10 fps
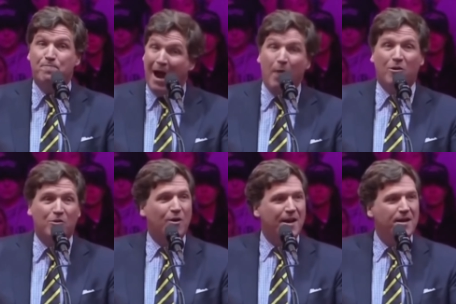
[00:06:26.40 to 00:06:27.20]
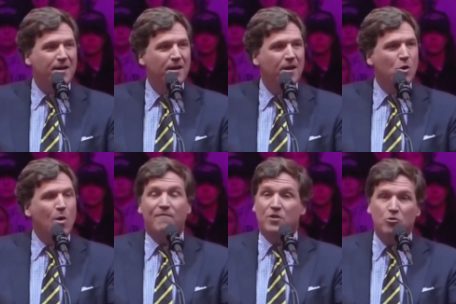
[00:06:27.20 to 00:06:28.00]
power grid, who
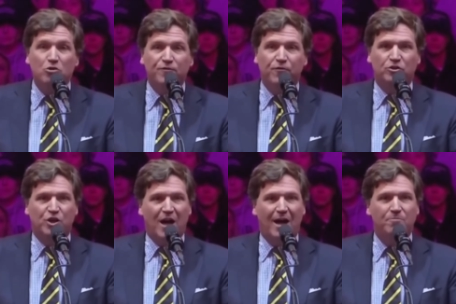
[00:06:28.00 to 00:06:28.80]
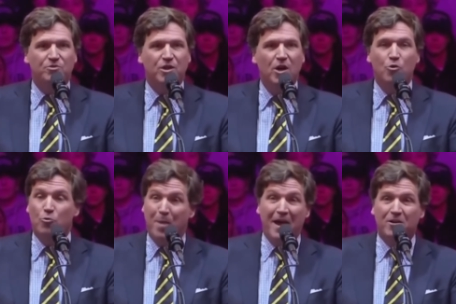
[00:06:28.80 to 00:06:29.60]
have useful jobs,
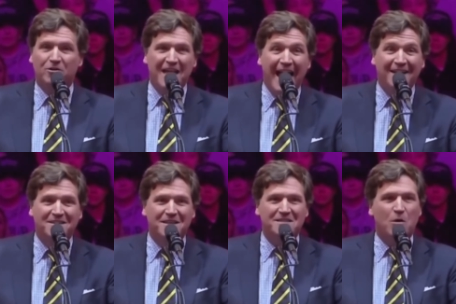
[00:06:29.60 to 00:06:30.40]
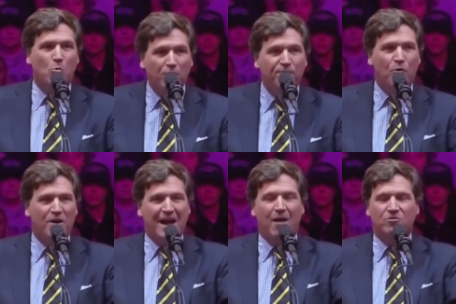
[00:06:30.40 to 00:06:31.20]
who pay your taxes and work
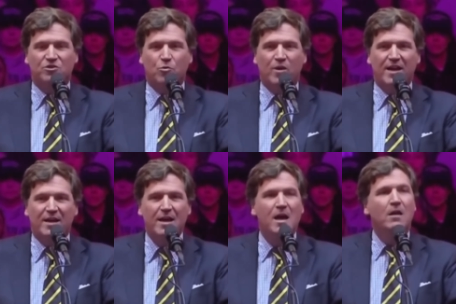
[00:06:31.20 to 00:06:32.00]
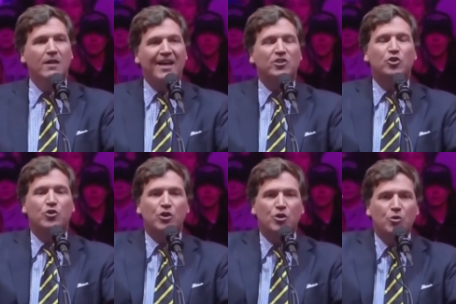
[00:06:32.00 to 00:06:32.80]
40 hours a week, lecture
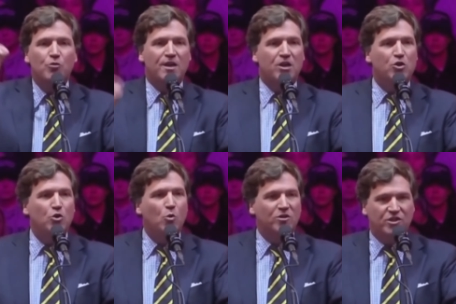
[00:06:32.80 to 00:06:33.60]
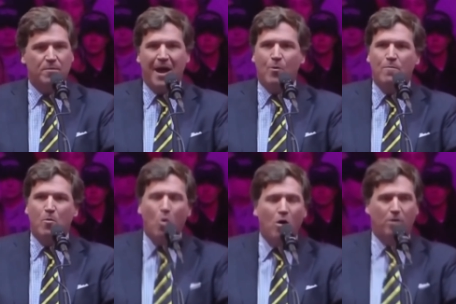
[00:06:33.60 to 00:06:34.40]
you that you are somehow
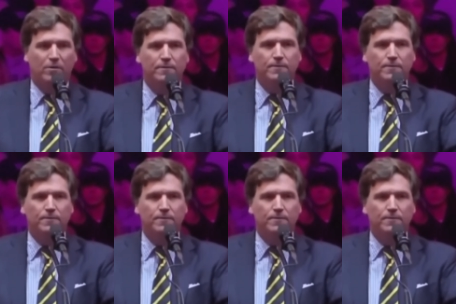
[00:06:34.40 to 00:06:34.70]
immoral.